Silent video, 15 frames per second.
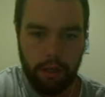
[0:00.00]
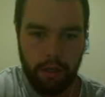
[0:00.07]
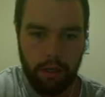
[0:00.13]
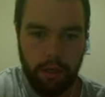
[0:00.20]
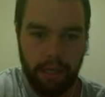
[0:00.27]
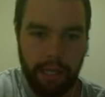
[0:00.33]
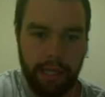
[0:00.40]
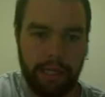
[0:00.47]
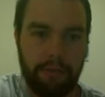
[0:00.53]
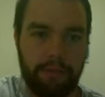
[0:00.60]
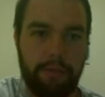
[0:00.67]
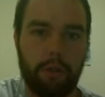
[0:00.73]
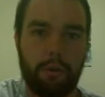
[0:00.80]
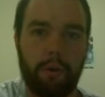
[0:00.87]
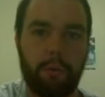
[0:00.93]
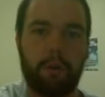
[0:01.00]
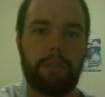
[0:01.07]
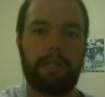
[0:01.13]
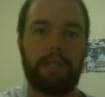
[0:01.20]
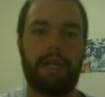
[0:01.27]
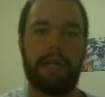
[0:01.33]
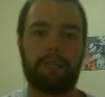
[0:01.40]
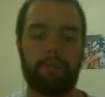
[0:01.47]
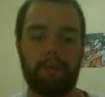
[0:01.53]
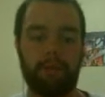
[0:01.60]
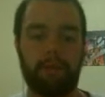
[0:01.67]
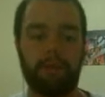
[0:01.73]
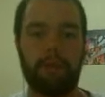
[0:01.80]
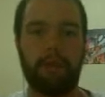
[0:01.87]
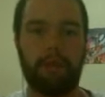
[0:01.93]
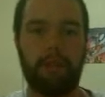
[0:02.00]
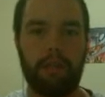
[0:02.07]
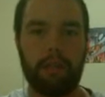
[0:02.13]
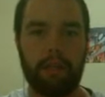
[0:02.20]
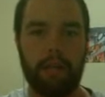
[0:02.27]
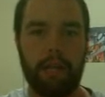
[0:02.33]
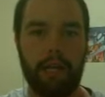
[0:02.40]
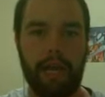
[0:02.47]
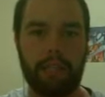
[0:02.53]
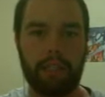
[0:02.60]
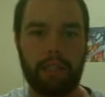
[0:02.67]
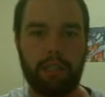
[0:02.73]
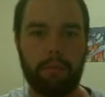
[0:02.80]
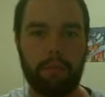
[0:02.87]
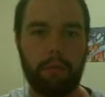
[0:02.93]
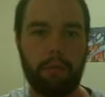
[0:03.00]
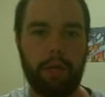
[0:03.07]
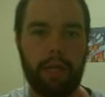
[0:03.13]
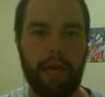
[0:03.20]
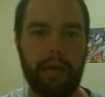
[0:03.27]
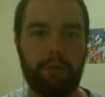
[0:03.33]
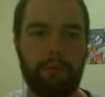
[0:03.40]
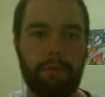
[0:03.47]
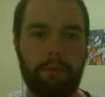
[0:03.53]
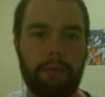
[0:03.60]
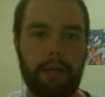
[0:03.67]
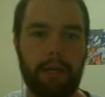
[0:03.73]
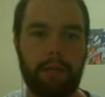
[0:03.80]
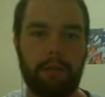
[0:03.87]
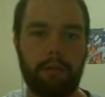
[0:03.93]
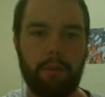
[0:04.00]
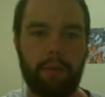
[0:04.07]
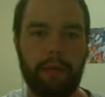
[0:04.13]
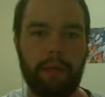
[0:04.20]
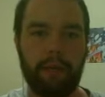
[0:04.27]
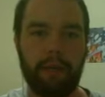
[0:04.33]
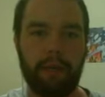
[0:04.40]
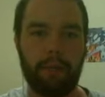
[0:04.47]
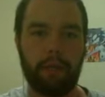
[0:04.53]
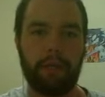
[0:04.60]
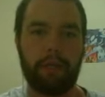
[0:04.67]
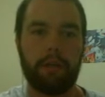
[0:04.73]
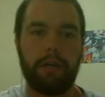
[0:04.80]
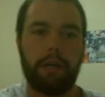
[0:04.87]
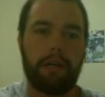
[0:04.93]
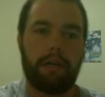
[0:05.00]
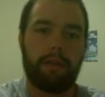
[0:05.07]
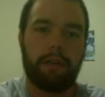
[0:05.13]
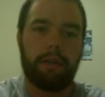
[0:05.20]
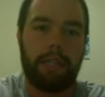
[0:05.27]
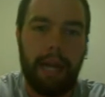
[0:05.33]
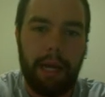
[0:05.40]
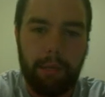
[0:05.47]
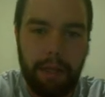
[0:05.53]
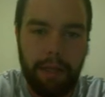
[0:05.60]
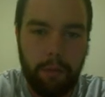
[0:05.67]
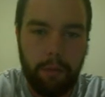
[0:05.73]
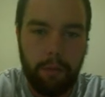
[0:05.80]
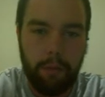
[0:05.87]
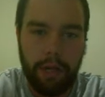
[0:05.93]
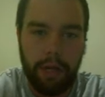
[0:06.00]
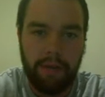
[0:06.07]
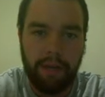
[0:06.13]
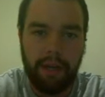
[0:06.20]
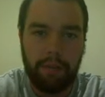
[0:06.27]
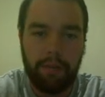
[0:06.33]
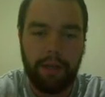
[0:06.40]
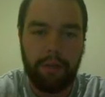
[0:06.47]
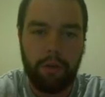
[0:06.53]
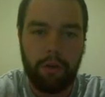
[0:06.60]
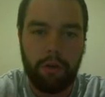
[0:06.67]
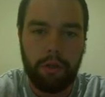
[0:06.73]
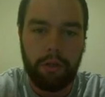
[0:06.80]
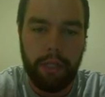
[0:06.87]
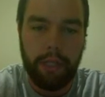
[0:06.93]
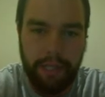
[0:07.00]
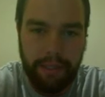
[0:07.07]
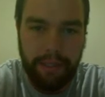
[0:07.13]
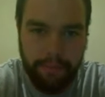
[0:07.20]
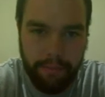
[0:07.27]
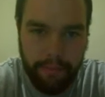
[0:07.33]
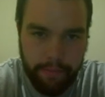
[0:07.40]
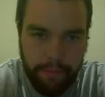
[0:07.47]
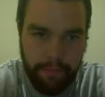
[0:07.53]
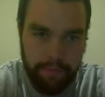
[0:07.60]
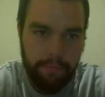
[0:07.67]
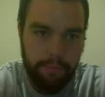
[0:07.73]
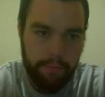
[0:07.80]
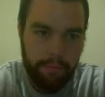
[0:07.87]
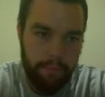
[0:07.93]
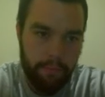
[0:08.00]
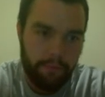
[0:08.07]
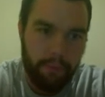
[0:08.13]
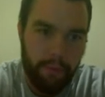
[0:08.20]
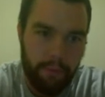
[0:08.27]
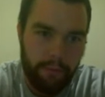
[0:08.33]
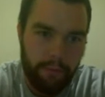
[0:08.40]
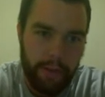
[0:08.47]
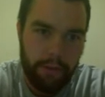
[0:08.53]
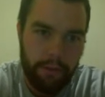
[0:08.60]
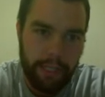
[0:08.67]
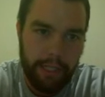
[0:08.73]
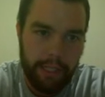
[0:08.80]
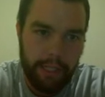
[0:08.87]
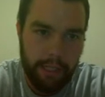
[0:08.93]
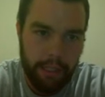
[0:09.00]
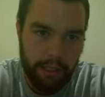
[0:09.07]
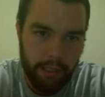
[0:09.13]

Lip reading: Yeah, definitely one more. This is the last one. Actually, Moody Ed, we've played. Did we play him earlier? Did I play him earlier? I think I played him earlier, like, when regular testing.